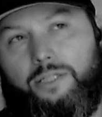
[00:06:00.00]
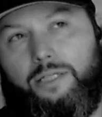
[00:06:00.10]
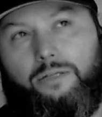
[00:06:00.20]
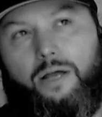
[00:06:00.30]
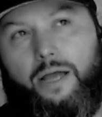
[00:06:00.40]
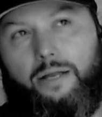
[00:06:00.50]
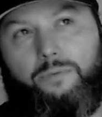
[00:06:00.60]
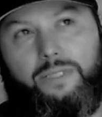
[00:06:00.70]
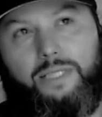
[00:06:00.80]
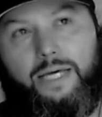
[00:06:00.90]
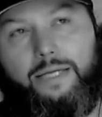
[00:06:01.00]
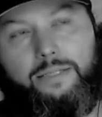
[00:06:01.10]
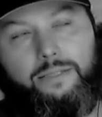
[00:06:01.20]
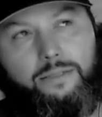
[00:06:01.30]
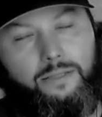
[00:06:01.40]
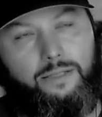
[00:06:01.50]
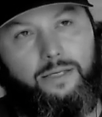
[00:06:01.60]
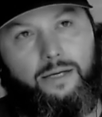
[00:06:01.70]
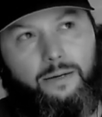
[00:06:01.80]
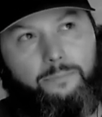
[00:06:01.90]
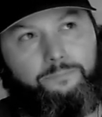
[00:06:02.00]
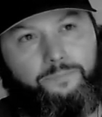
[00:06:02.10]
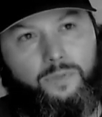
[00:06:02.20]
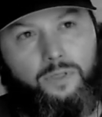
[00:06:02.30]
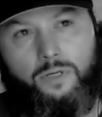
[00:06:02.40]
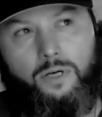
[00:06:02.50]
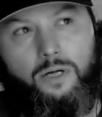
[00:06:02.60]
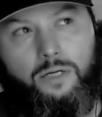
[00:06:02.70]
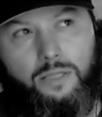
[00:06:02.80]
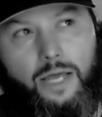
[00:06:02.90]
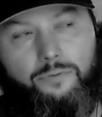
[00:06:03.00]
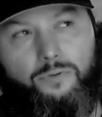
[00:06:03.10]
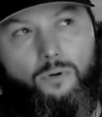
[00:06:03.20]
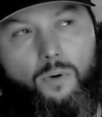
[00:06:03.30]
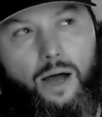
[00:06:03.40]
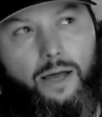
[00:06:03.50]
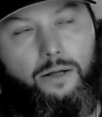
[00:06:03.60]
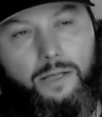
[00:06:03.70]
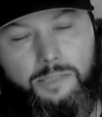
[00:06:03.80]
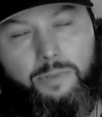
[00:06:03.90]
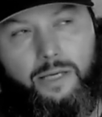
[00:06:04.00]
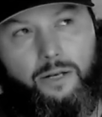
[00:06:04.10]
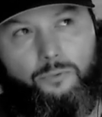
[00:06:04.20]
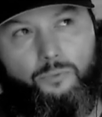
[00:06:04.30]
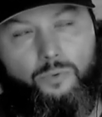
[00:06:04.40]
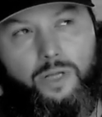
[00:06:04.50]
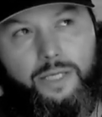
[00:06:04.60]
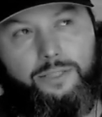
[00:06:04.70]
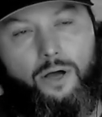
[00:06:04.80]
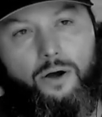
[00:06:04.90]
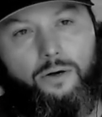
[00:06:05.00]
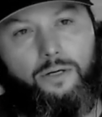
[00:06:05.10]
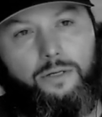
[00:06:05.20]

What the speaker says: that they're heading with light. The light for a while has been getting really dark,